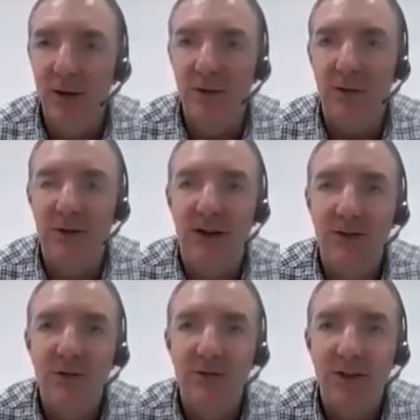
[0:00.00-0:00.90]
So it's
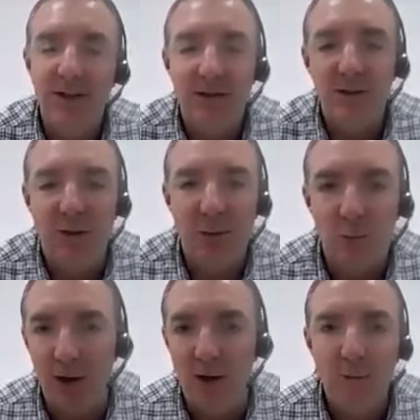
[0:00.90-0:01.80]
understanding those
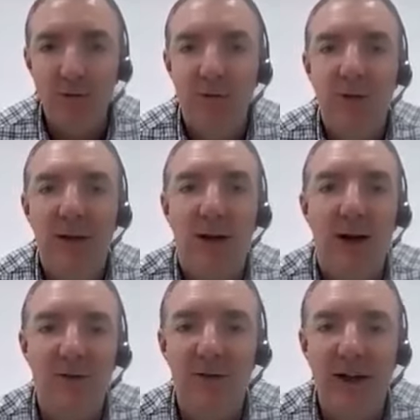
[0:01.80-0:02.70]
worlds,
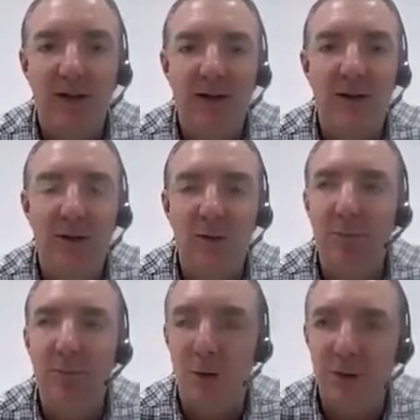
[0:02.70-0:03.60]
understanding those
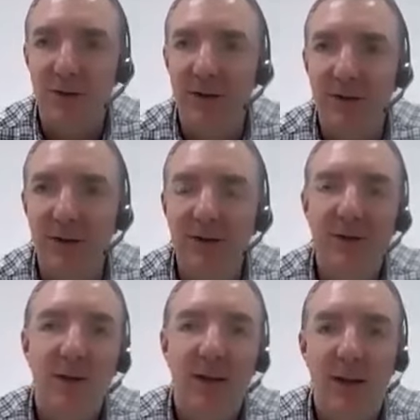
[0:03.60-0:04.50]

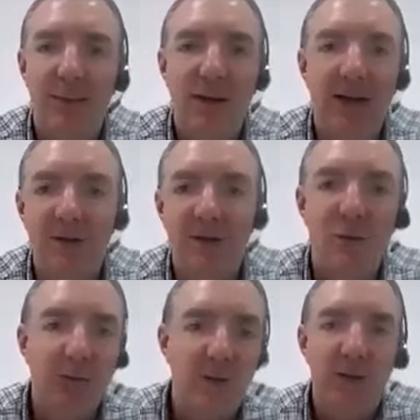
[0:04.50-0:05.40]
processes and making
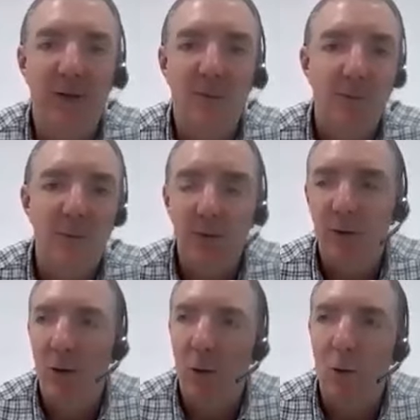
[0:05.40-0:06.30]
sure that they're
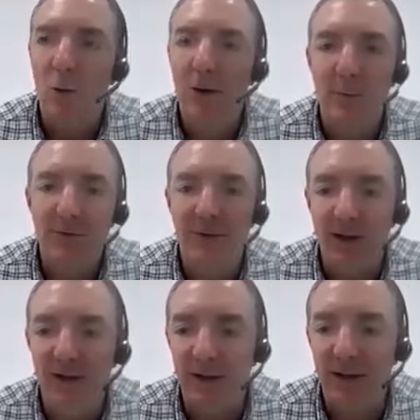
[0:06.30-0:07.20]
all coming
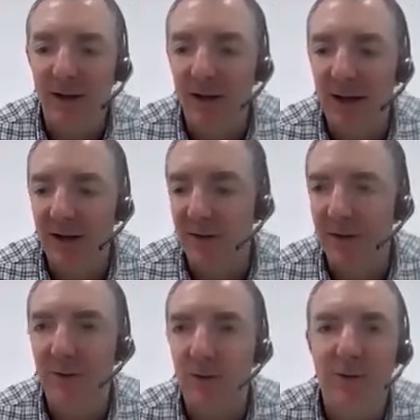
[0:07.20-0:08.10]
together in a
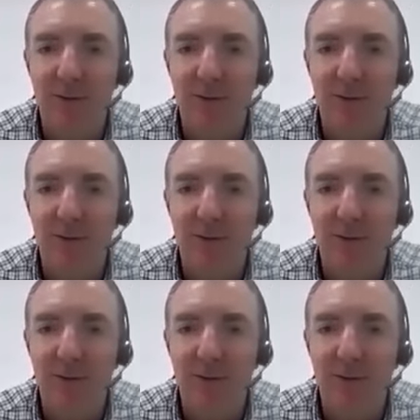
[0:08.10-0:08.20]
cohesive